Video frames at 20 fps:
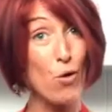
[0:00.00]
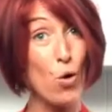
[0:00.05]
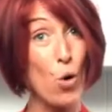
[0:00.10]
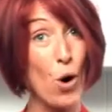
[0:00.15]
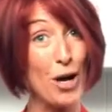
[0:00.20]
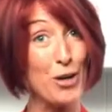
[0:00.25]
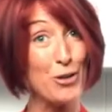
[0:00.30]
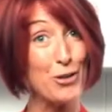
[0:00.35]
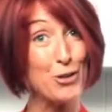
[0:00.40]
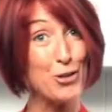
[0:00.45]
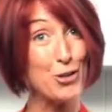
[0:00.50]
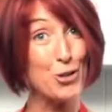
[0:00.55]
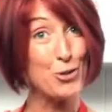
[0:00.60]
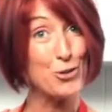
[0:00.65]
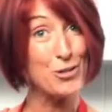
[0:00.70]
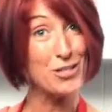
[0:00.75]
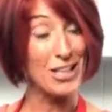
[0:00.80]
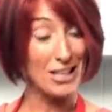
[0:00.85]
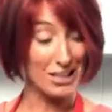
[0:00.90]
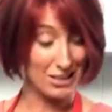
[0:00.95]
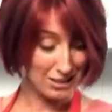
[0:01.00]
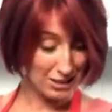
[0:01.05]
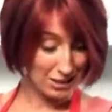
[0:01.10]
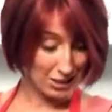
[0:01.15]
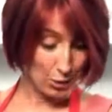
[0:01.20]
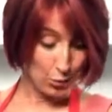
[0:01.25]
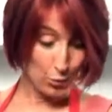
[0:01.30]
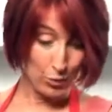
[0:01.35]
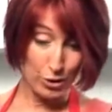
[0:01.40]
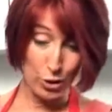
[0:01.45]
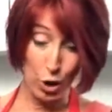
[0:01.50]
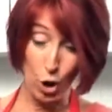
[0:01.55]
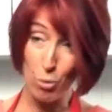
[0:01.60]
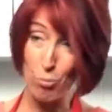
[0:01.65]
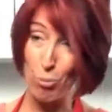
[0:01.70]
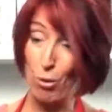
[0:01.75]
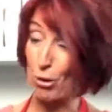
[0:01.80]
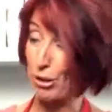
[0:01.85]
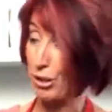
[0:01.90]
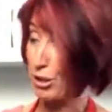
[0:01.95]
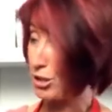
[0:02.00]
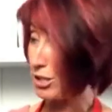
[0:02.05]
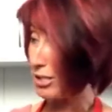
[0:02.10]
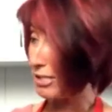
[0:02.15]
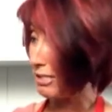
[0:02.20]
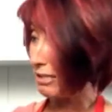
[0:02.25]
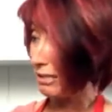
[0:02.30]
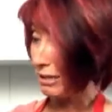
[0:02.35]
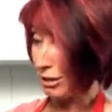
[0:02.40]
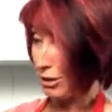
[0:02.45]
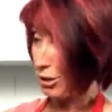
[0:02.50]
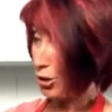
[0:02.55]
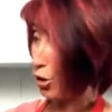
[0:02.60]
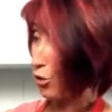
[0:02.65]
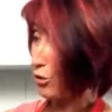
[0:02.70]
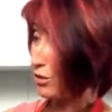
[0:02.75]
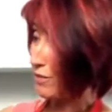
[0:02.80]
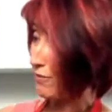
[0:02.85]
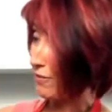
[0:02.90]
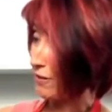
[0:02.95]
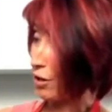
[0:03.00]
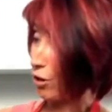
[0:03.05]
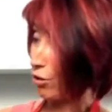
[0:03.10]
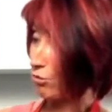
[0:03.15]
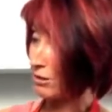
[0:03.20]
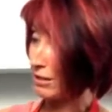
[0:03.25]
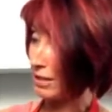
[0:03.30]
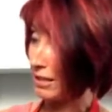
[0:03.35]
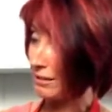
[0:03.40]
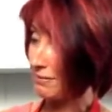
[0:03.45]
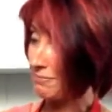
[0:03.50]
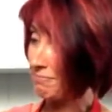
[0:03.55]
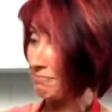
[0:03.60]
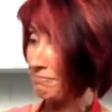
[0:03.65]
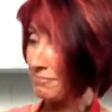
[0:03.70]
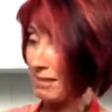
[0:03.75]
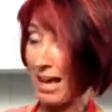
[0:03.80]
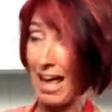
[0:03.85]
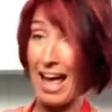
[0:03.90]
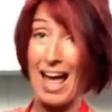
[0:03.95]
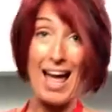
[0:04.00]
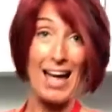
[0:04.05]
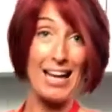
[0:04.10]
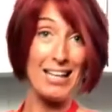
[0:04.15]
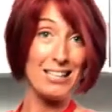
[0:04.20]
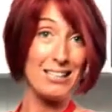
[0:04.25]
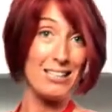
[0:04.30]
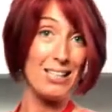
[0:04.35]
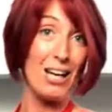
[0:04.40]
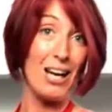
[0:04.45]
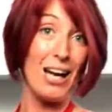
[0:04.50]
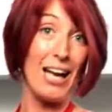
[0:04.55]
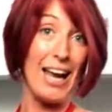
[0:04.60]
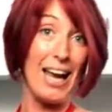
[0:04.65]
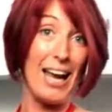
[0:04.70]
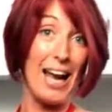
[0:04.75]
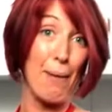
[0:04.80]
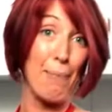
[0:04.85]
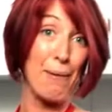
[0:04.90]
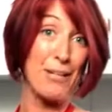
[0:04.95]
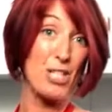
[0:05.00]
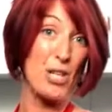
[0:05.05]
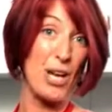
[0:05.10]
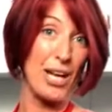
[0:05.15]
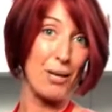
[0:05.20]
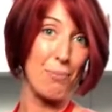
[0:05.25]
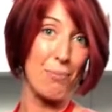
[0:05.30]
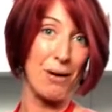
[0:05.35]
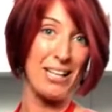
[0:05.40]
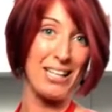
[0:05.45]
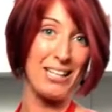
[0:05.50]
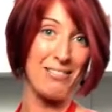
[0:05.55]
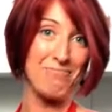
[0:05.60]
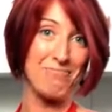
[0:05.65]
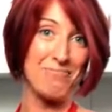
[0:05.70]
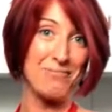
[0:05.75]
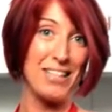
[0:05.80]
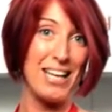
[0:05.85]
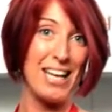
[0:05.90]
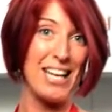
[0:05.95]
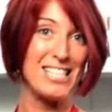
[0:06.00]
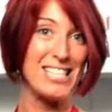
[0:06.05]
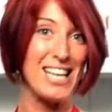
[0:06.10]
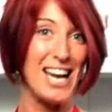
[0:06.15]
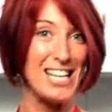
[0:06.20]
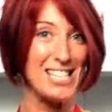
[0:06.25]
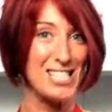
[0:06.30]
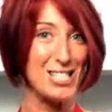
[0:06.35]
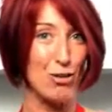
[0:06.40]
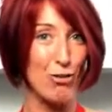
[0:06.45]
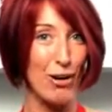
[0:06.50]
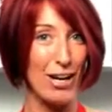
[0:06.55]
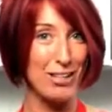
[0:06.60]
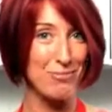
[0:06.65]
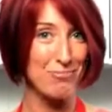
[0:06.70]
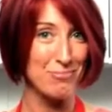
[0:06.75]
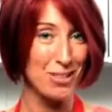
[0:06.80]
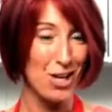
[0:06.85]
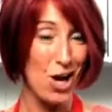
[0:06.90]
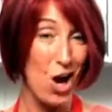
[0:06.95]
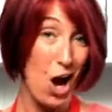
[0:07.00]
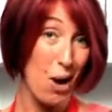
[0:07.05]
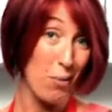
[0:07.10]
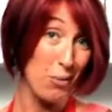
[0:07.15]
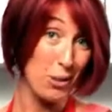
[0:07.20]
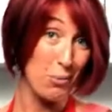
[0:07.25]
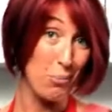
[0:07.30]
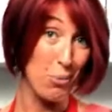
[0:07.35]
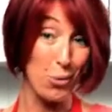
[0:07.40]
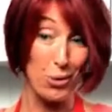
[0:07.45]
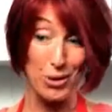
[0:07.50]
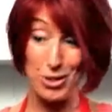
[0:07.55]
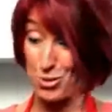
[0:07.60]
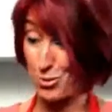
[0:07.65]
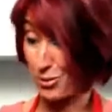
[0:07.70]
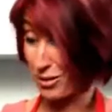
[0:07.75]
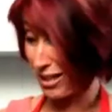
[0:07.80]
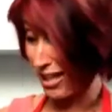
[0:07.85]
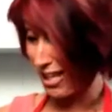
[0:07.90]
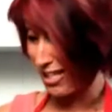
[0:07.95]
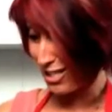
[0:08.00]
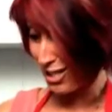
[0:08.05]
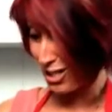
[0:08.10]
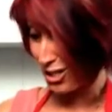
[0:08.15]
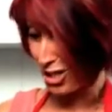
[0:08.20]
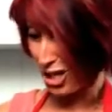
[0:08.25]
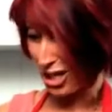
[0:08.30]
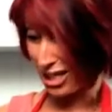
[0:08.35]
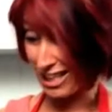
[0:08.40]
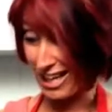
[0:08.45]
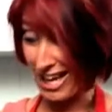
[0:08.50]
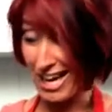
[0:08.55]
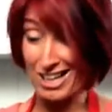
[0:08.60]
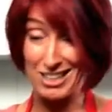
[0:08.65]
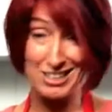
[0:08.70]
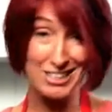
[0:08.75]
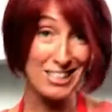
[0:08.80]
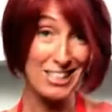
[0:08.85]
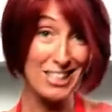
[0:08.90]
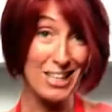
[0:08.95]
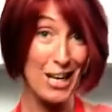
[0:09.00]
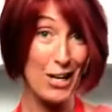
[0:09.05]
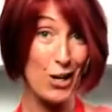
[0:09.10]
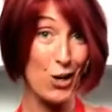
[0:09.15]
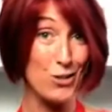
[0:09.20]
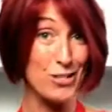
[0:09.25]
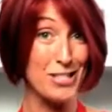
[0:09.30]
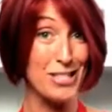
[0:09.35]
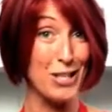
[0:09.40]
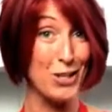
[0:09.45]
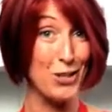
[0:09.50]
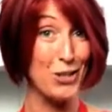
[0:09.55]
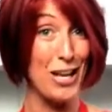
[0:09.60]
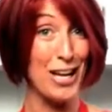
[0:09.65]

400 juicer with no blockages, no difficulty, and I bet you any money it tastes great. I'm going to pour it into a glass and check it out, and I'll see you